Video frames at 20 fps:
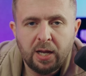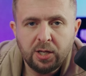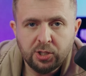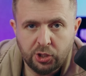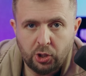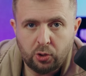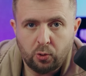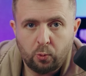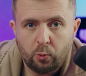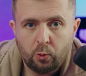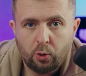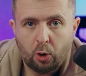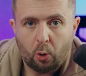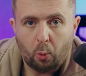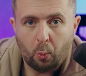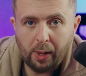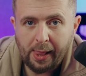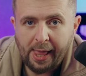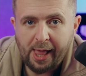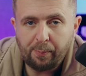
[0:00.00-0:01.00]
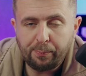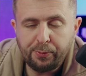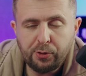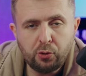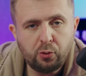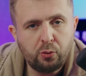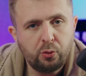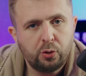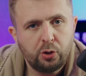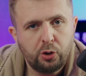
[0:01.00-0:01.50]
So we'll help
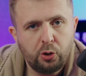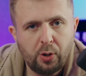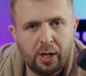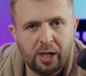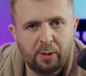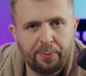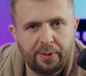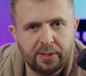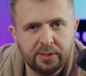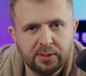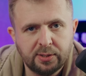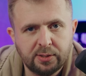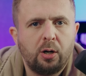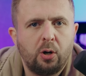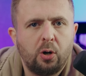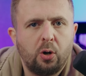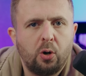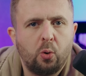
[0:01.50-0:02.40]
you, you help us.